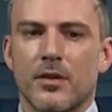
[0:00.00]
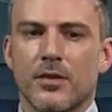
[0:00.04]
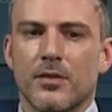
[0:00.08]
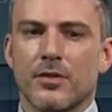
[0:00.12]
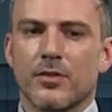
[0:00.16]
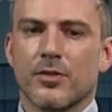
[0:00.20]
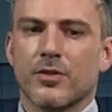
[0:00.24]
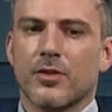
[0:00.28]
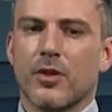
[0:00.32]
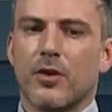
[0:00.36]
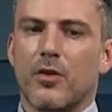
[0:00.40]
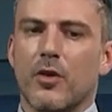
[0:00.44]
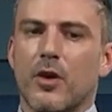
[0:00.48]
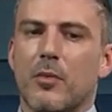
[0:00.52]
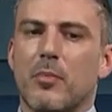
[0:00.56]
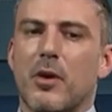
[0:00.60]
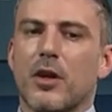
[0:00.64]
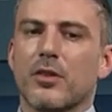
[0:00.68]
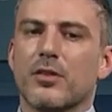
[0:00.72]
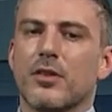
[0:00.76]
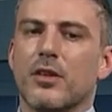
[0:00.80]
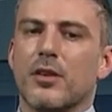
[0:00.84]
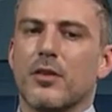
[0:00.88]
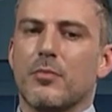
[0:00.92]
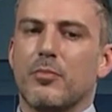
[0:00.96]
So
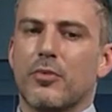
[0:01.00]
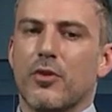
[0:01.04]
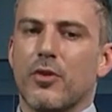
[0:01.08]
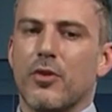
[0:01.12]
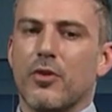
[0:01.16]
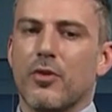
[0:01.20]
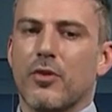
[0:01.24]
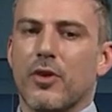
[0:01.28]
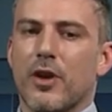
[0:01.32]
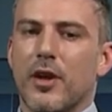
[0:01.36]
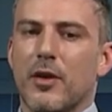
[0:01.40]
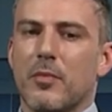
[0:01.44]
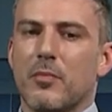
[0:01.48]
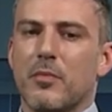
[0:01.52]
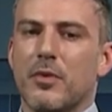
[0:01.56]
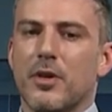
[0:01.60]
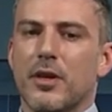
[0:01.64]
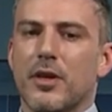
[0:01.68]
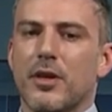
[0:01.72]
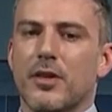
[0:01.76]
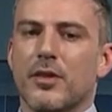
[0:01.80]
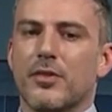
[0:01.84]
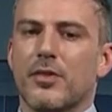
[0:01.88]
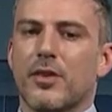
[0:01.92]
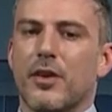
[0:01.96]
about the program,
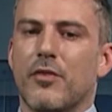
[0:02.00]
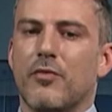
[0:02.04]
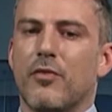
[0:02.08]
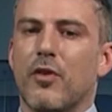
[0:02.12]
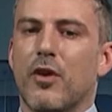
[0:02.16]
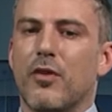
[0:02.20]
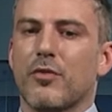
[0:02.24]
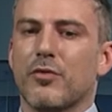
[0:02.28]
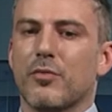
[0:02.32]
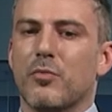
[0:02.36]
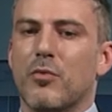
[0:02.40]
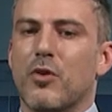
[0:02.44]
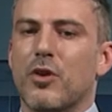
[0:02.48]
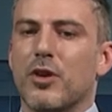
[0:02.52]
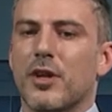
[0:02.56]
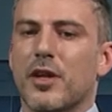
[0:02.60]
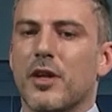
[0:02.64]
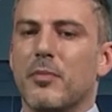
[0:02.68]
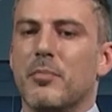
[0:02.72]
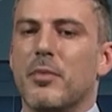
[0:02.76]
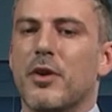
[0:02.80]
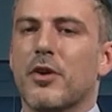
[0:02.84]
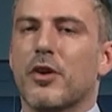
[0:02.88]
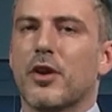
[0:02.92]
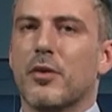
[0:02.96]
it involves more
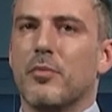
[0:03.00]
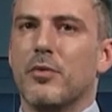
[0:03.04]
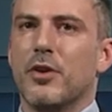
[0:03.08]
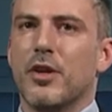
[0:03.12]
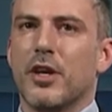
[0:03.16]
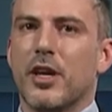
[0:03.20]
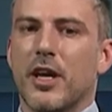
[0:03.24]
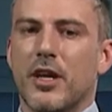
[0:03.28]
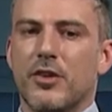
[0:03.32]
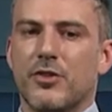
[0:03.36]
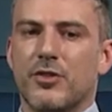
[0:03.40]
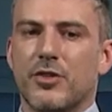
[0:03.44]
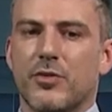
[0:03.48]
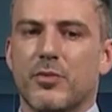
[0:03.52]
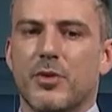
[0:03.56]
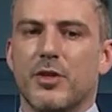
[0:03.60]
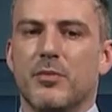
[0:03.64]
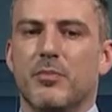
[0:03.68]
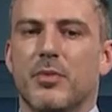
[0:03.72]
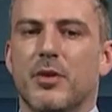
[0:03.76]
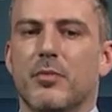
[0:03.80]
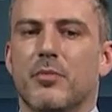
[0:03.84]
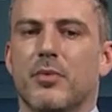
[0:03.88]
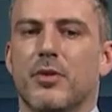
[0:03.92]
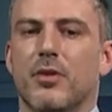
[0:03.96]
than mere communication with
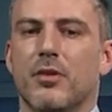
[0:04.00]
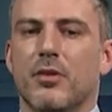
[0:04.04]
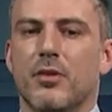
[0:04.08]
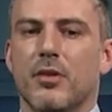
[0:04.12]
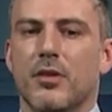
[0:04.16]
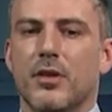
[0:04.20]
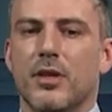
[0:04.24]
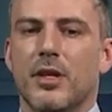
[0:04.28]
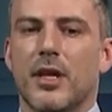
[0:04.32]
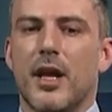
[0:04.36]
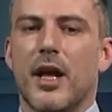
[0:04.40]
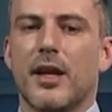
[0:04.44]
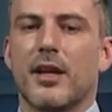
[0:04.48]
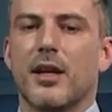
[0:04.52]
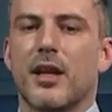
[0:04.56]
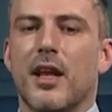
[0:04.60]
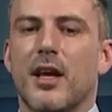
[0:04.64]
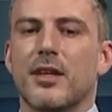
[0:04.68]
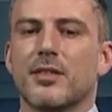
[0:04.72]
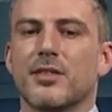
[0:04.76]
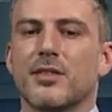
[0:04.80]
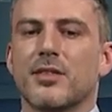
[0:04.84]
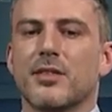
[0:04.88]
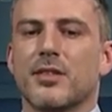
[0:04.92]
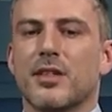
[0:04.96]
people. It
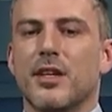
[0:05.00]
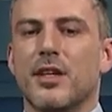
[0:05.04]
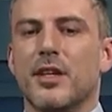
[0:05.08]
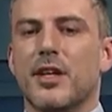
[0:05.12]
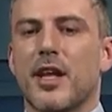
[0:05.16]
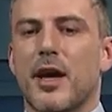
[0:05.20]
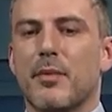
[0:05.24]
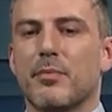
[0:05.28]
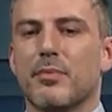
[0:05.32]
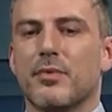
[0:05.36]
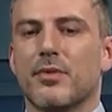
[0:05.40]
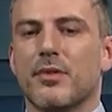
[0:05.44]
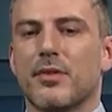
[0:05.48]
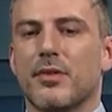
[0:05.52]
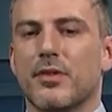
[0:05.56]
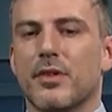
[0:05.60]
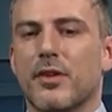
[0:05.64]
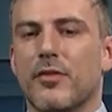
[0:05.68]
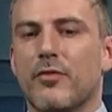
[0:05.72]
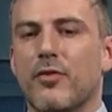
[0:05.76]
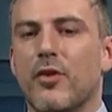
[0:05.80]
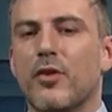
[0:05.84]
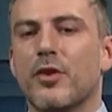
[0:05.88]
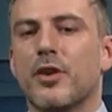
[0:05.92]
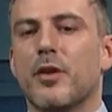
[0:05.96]
analyzes in depth the
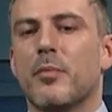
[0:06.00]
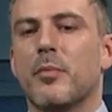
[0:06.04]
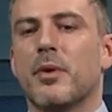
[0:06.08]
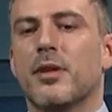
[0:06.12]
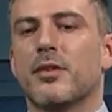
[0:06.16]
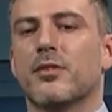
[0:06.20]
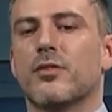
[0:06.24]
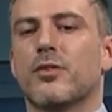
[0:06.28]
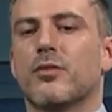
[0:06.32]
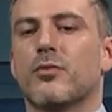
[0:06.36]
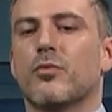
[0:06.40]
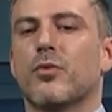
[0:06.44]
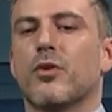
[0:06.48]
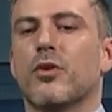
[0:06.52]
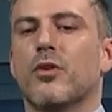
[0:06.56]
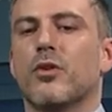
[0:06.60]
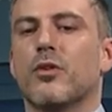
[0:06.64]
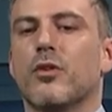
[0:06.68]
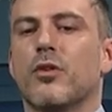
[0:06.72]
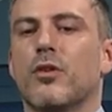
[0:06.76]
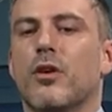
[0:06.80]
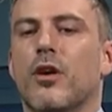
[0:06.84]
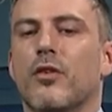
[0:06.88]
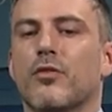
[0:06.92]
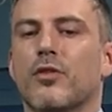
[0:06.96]
fundamental
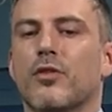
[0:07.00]
role of